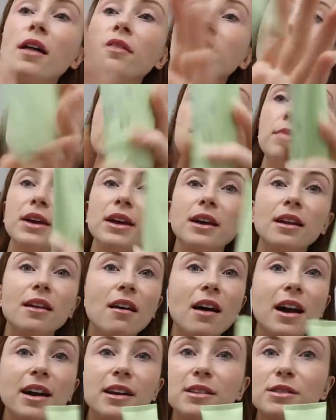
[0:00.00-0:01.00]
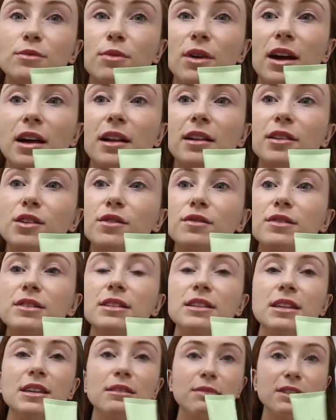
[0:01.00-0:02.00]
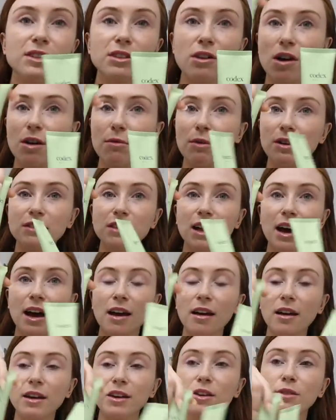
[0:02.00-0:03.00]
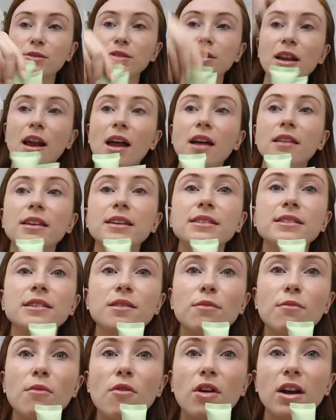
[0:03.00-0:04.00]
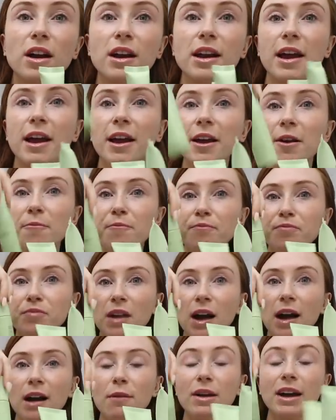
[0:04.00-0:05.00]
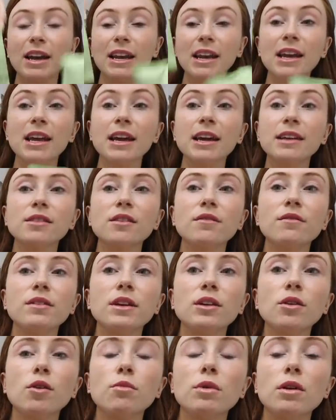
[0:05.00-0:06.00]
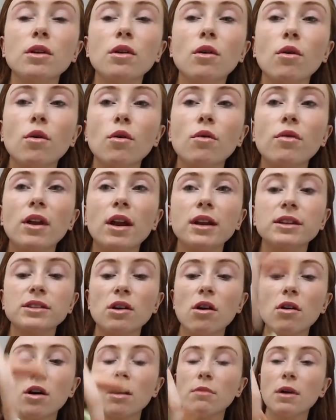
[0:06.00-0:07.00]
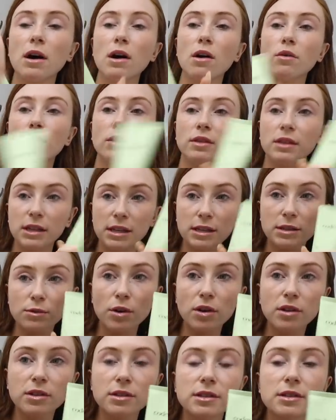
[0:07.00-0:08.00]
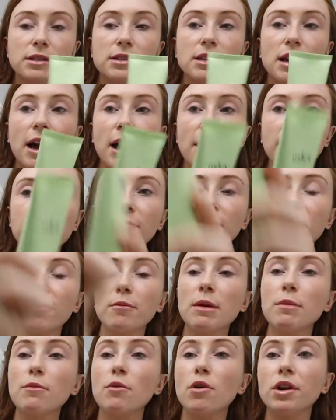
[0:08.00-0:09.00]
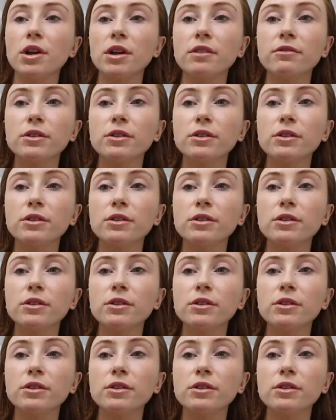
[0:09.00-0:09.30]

your Bia line as well. You've seen me talk about that. I use a lot of these in the morning. I can link the video below that I talk about these ones for my morning